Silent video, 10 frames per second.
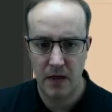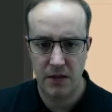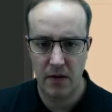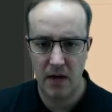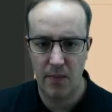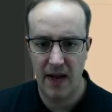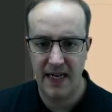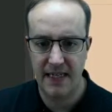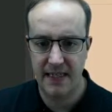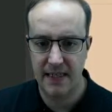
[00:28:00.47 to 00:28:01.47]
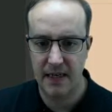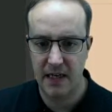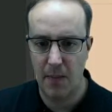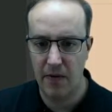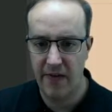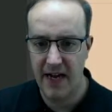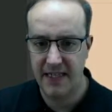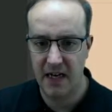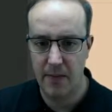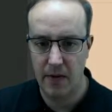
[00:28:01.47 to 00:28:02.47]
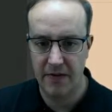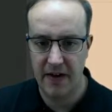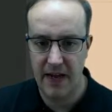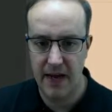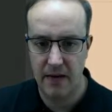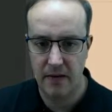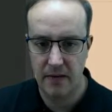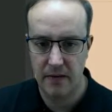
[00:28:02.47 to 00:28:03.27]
So I'm going to place a couple of air terminals in here,